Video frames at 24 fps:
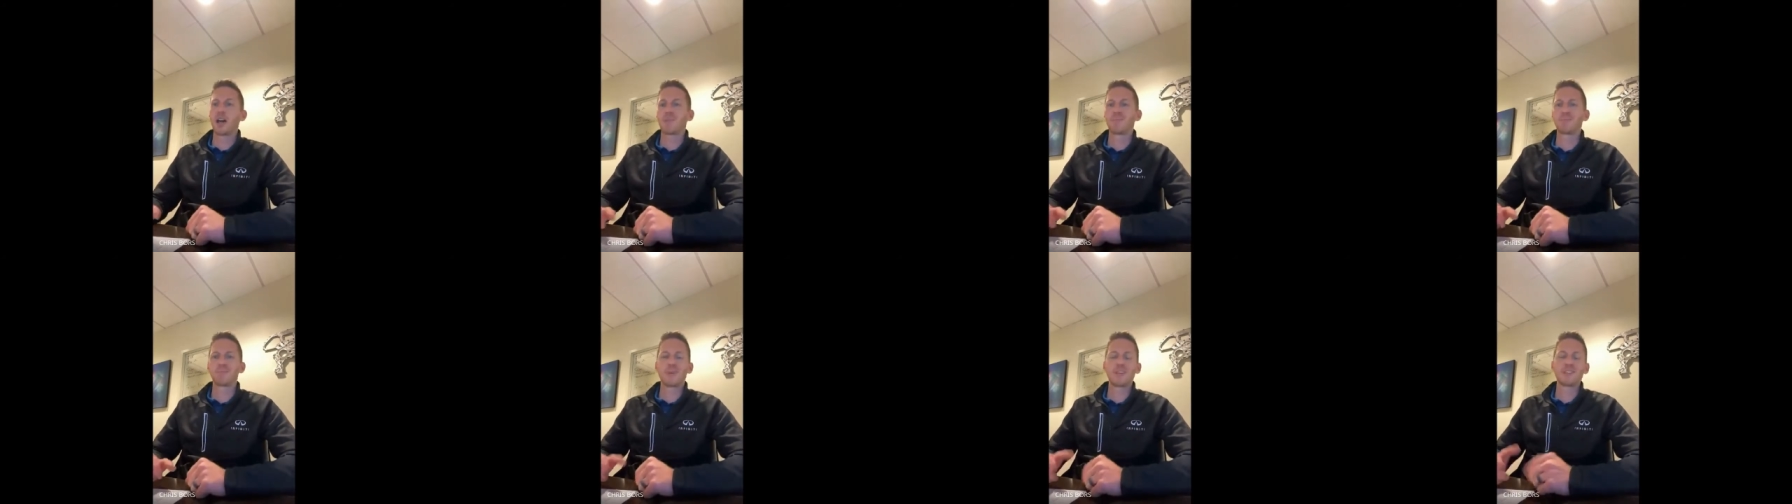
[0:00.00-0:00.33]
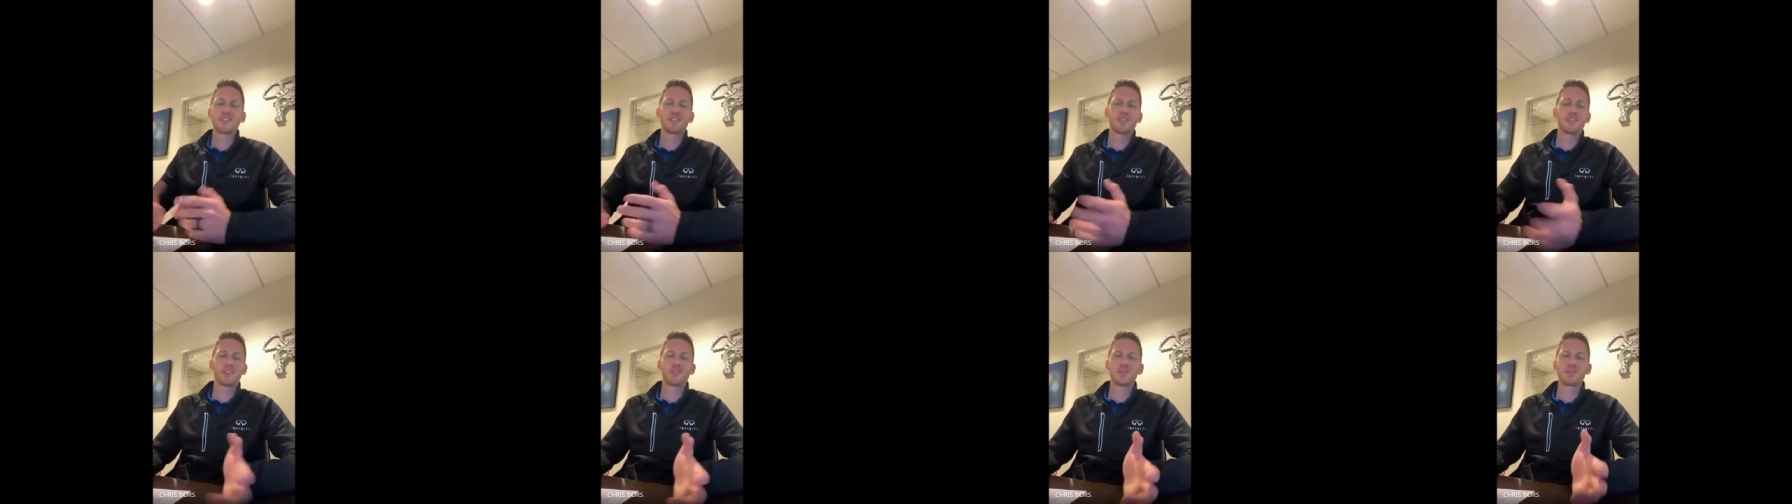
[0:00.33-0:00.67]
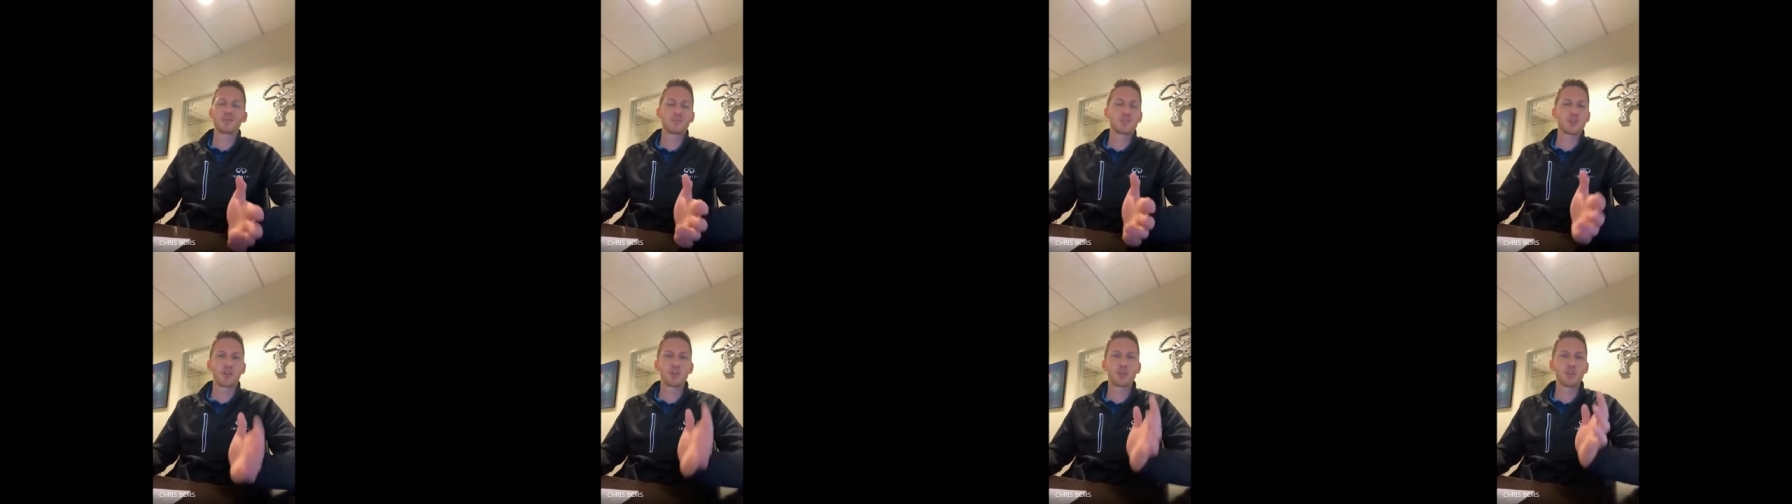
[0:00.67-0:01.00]
Basically
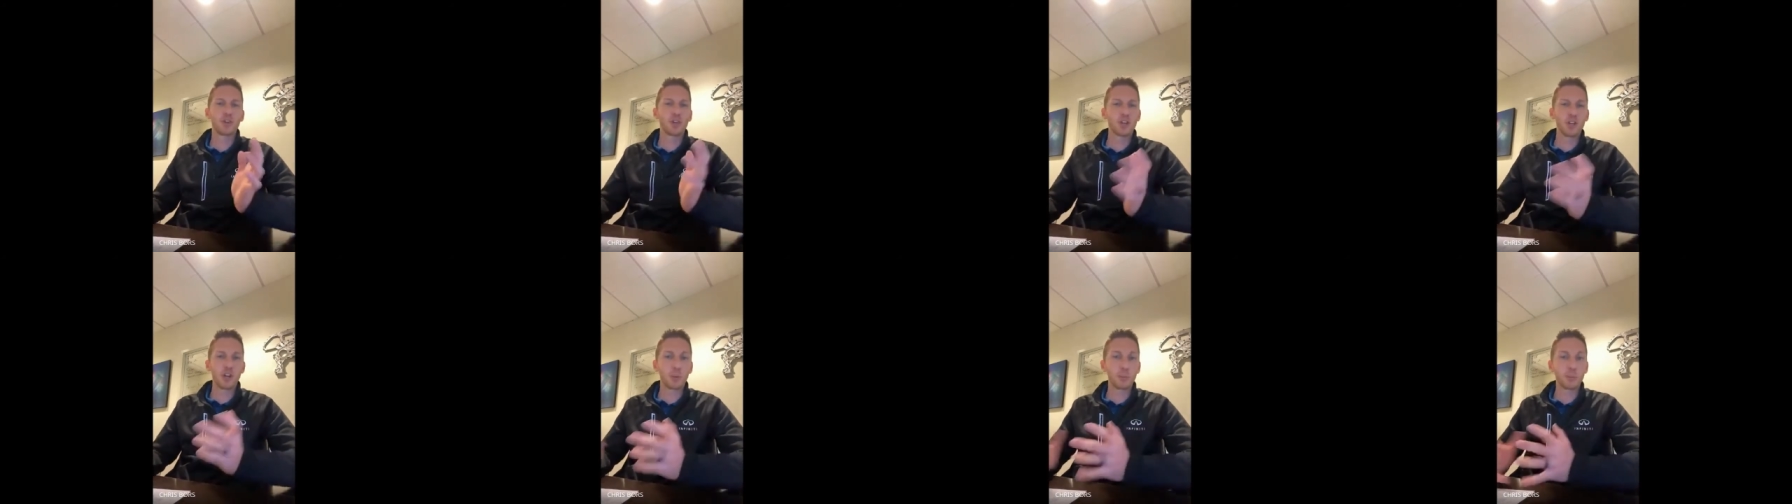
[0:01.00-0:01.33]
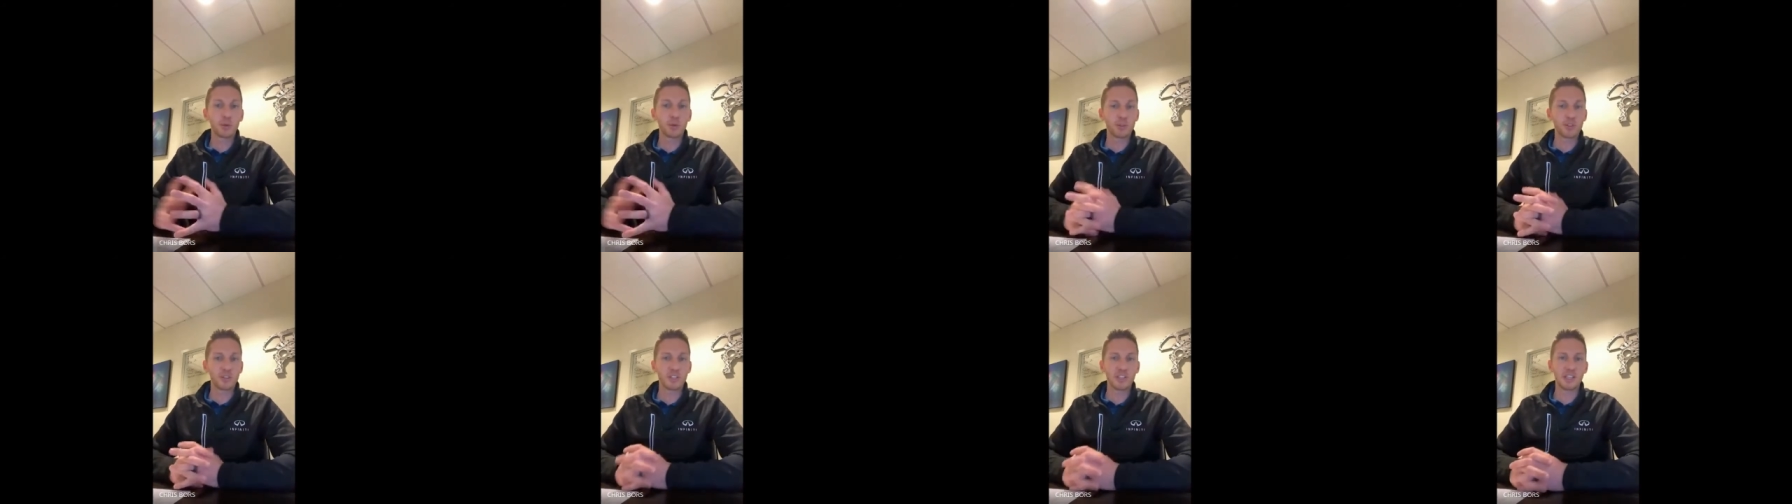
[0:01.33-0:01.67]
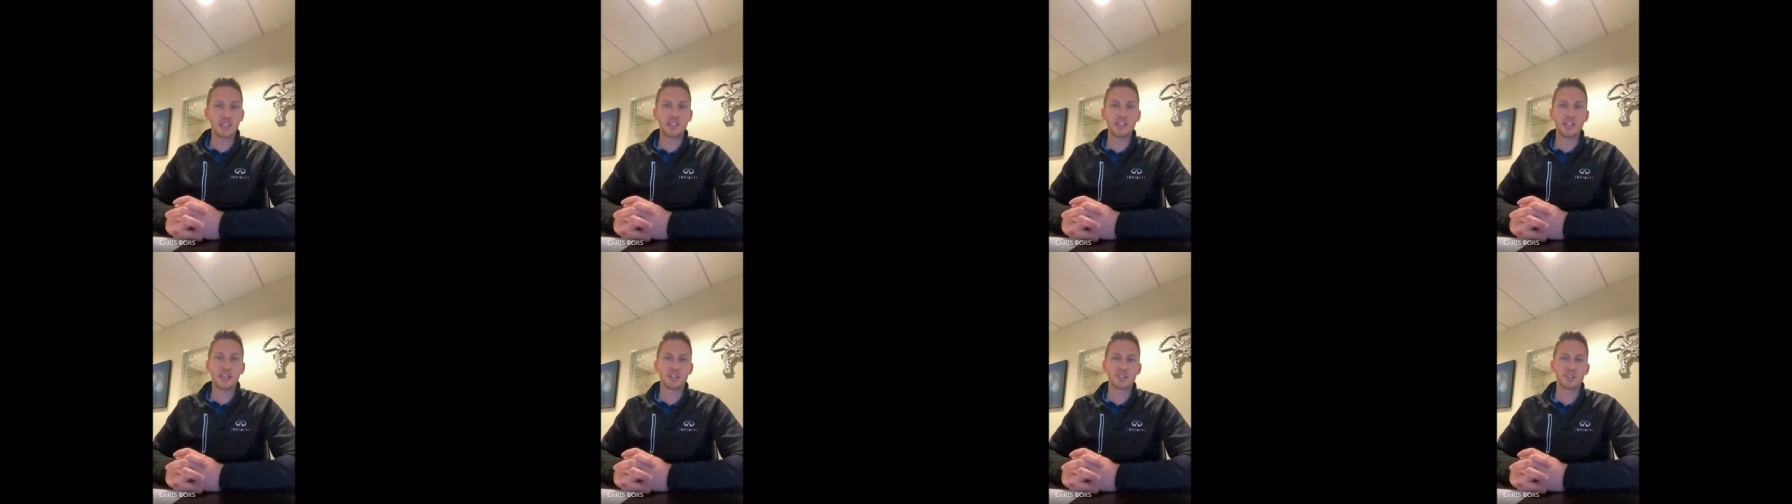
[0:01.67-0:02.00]
shows all the numbers and
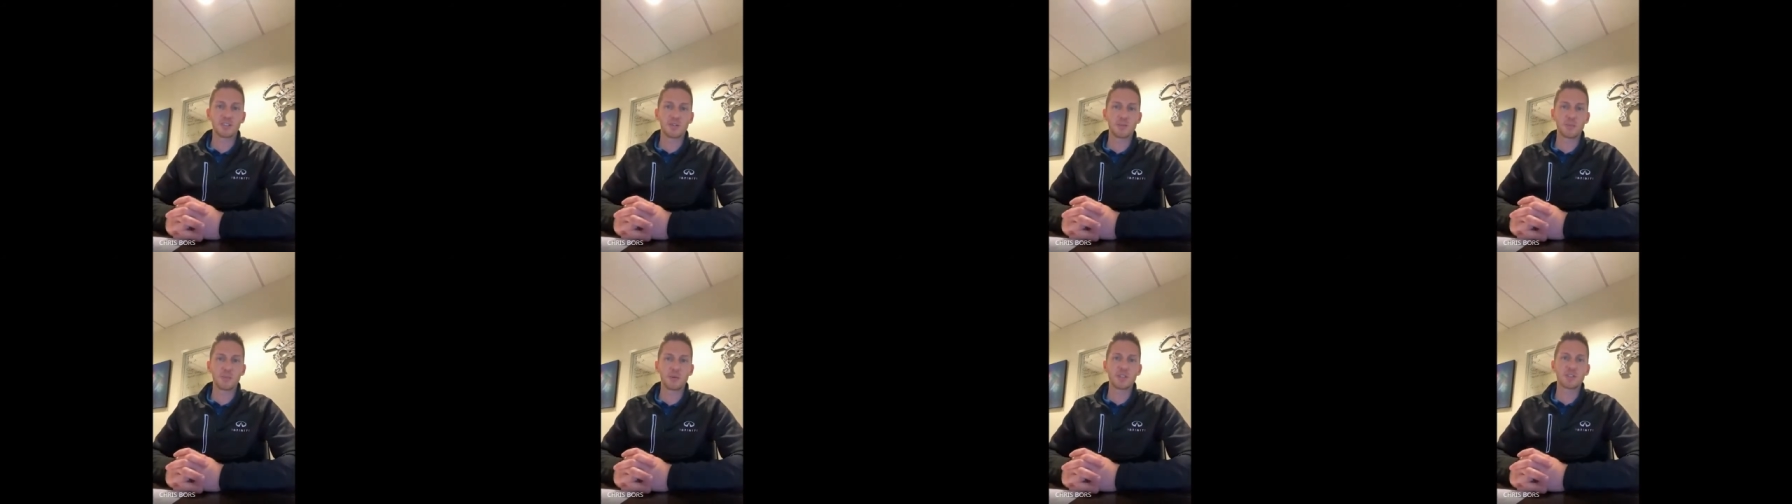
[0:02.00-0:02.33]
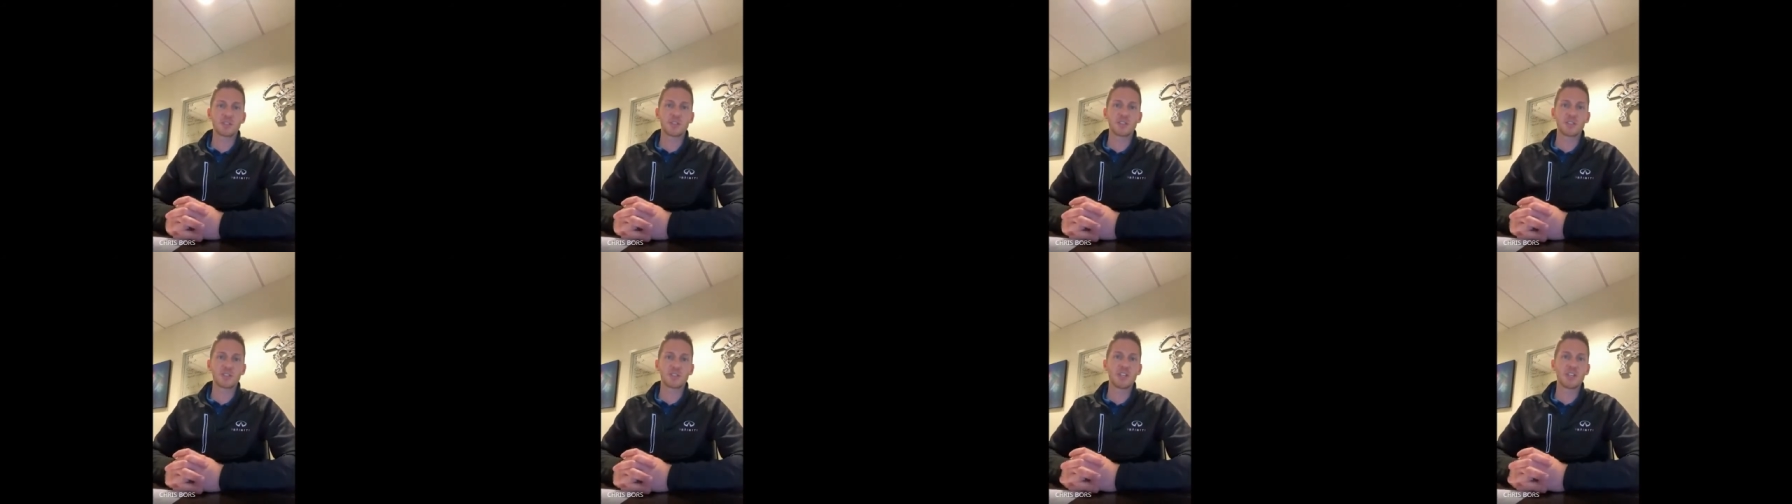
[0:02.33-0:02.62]
details of the business,